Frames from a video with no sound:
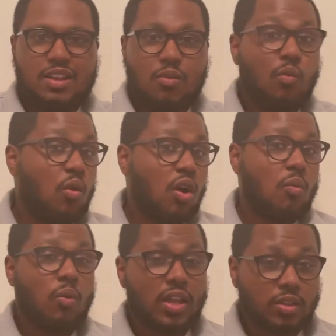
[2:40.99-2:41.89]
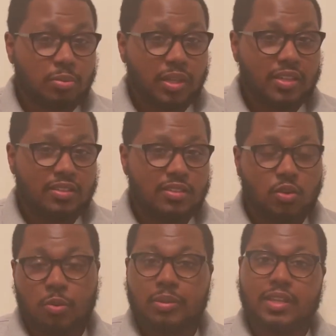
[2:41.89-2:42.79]
warm weather places
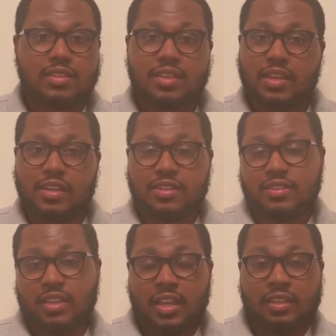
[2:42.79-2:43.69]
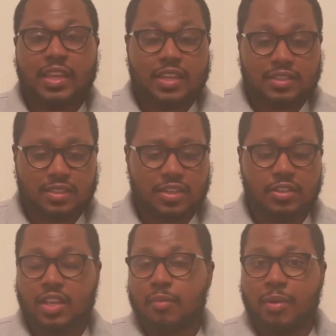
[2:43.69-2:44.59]
or places they can secure
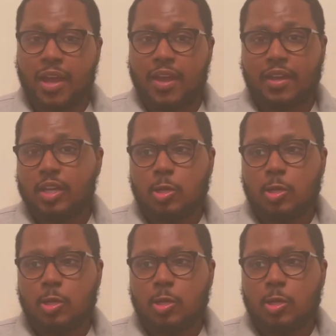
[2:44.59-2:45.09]
that bag.